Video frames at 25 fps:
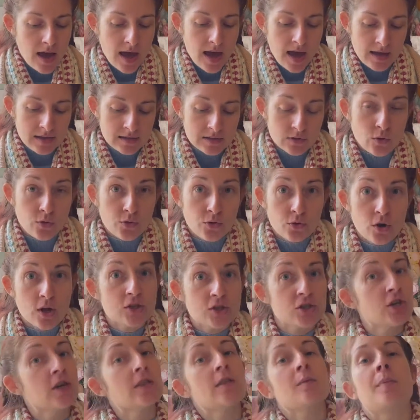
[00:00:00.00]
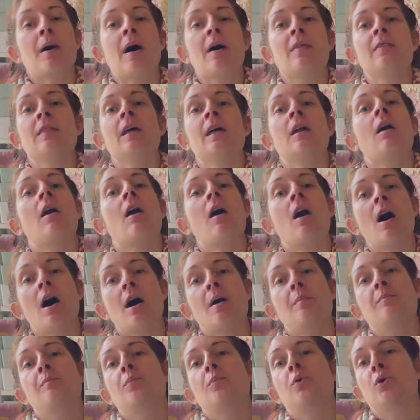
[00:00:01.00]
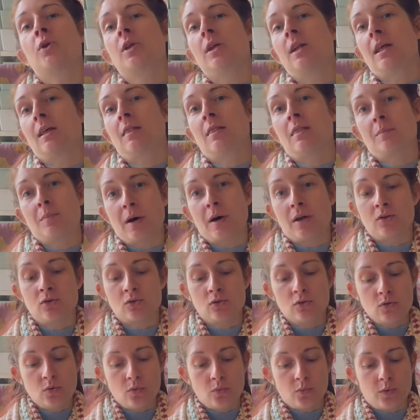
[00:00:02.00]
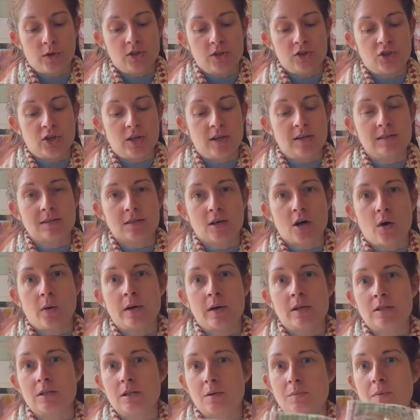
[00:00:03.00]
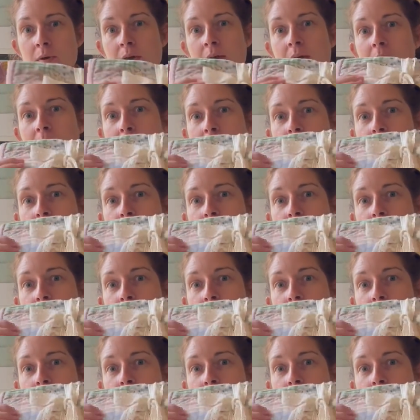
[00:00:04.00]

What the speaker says: And so I thought I'd share the pattern that I'm putting in the bundle, which is going to be